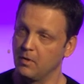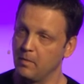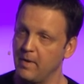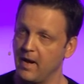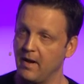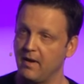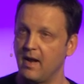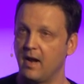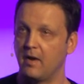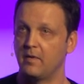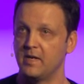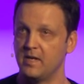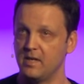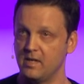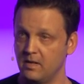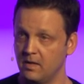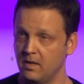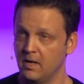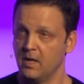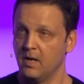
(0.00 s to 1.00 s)
about how
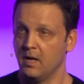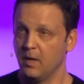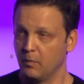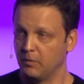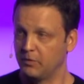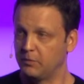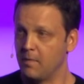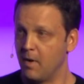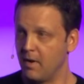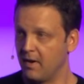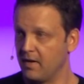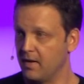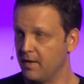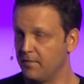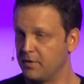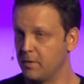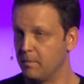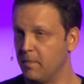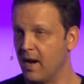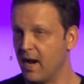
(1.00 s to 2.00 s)
he was smart enough
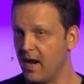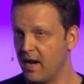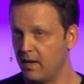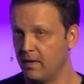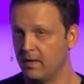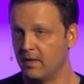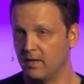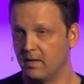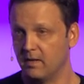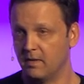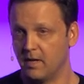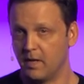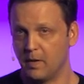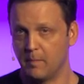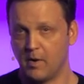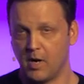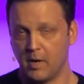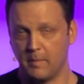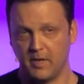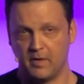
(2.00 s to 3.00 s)
to buy uh, an
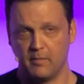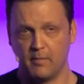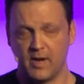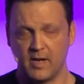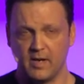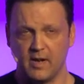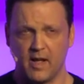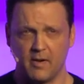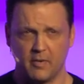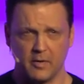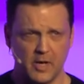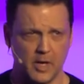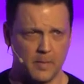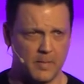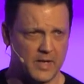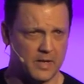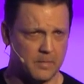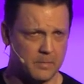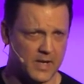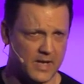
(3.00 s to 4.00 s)
apartment and rent it out on
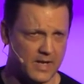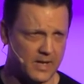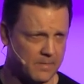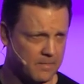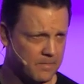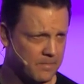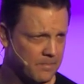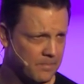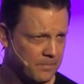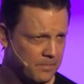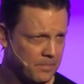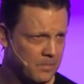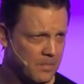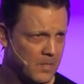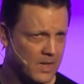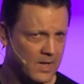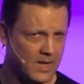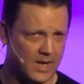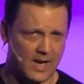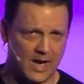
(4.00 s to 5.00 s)
Airbnb.
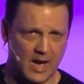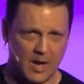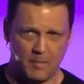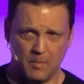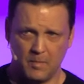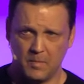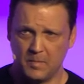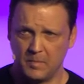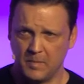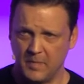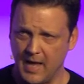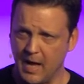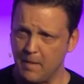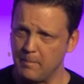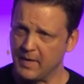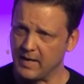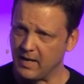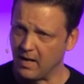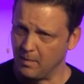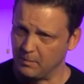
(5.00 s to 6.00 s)
Um, that
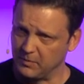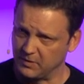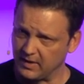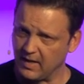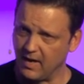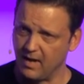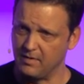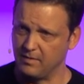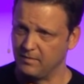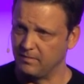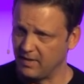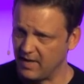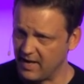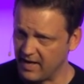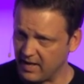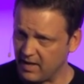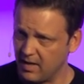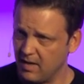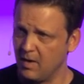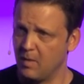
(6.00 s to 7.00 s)
becomes a kind of
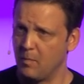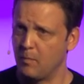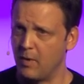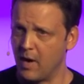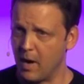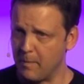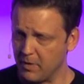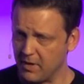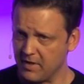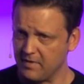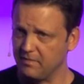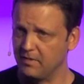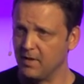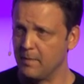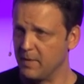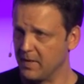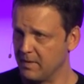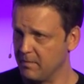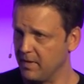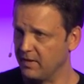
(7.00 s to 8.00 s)
like property
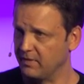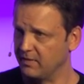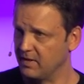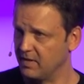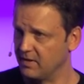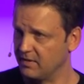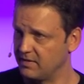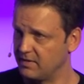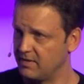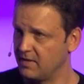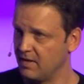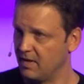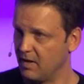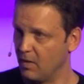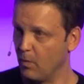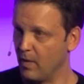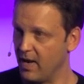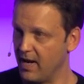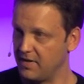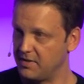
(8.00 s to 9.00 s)
flipping business, a
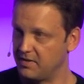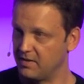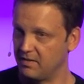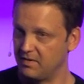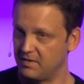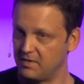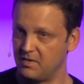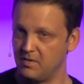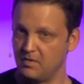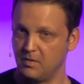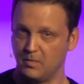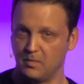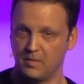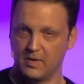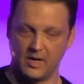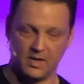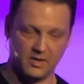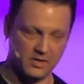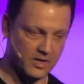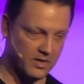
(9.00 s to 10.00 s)
way to, to
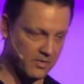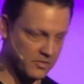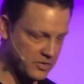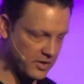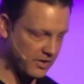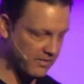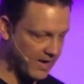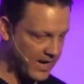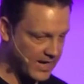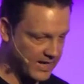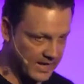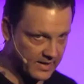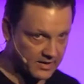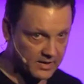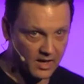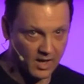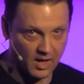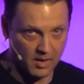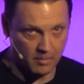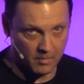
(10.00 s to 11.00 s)
uh, you know, generate
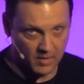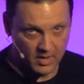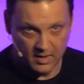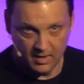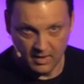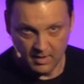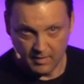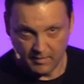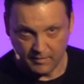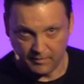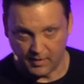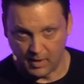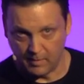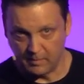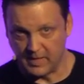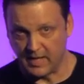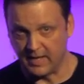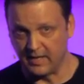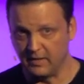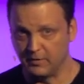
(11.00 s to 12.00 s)
income from
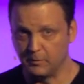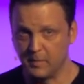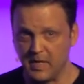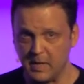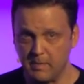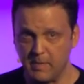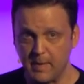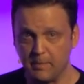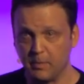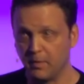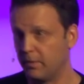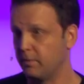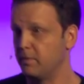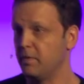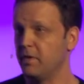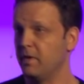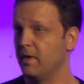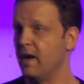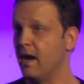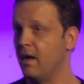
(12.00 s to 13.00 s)
getting as many people through
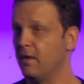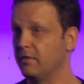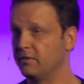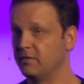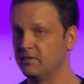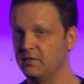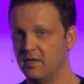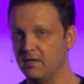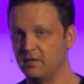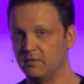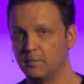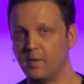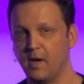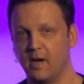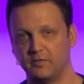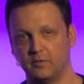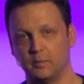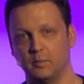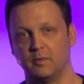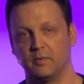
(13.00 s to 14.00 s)
your house as
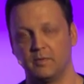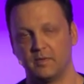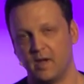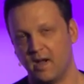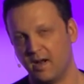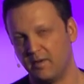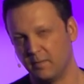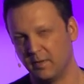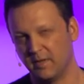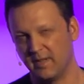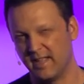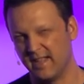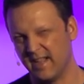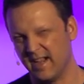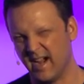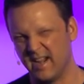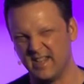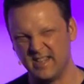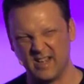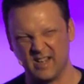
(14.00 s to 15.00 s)
possible. Not really the
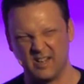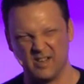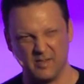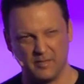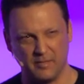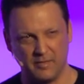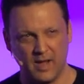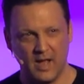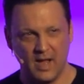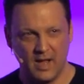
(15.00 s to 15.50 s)
idea of,